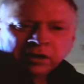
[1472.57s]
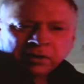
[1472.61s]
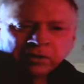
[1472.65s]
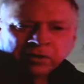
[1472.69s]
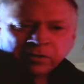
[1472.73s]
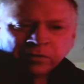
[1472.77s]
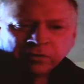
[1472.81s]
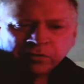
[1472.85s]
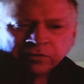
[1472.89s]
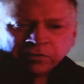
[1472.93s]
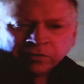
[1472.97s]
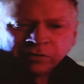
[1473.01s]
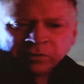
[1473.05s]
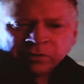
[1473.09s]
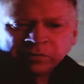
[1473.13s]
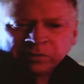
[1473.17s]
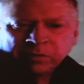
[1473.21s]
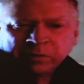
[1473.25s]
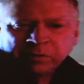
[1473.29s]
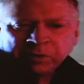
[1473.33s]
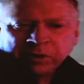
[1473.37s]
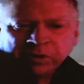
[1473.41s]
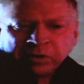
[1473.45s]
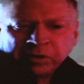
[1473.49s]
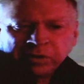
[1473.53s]
over
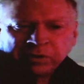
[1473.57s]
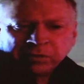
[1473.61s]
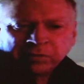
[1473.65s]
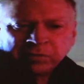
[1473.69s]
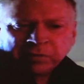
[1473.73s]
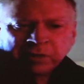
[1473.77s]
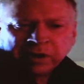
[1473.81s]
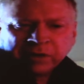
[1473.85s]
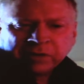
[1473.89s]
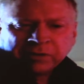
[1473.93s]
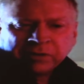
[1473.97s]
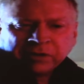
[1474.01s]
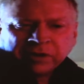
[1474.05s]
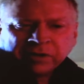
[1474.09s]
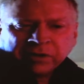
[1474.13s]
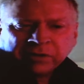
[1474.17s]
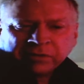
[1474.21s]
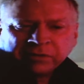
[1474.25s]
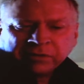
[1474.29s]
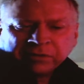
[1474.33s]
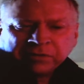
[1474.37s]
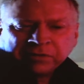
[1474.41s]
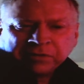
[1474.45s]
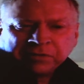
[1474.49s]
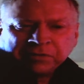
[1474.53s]
a period of about
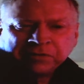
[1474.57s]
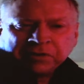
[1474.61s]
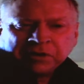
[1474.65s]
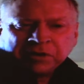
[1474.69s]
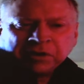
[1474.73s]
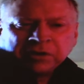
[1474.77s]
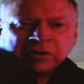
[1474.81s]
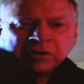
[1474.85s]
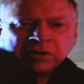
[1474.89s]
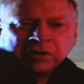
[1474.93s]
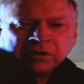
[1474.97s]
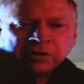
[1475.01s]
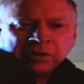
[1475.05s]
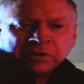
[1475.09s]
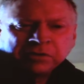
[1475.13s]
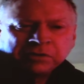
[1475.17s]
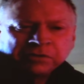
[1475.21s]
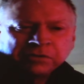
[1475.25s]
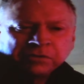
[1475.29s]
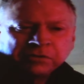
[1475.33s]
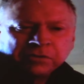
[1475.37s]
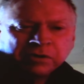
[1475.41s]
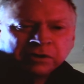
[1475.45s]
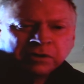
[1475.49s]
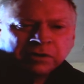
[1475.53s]
10 to 15
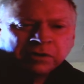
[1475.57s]
years.